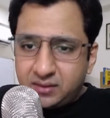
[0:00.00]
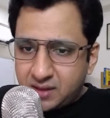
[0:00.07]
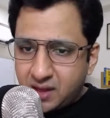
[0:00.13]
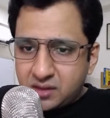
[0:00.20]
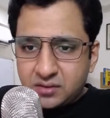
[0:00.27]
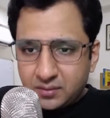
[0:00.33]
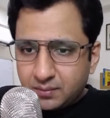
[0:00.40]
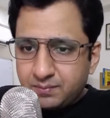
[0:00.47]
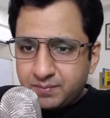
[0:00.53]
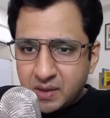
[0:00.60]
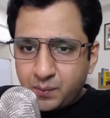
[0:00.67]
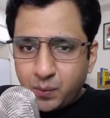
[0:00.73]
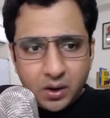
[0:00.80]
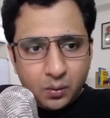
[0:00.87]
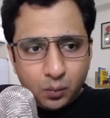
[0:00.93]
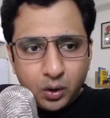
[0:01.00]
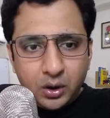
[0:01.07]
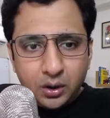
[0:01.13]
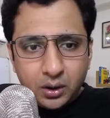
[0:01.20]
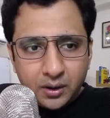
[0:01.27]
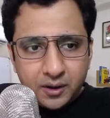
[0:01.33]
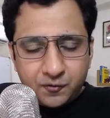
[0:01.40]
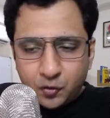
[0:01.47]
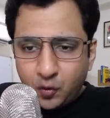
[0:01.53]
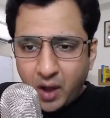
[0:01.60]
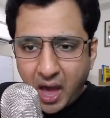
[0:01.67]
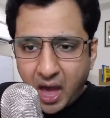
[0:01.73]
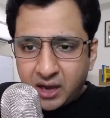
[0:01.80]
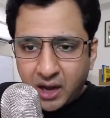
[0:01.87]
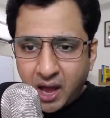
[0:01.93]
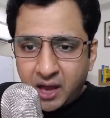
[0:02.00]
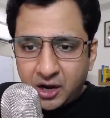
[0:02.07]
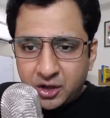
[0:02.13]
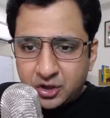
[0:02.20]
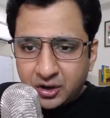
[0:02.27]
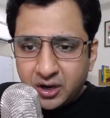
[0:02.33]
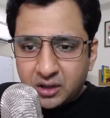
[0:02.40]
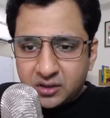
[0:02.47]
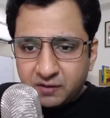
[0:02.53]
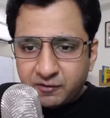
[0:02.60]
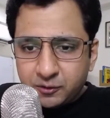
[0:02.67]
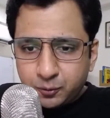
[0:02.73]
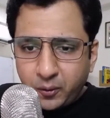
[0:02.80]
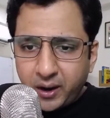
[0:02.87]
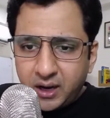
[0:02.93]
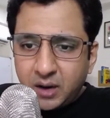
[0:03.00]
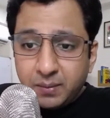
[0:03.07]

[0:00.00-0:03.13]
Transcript: Yes, people would, if you are a generic service provider,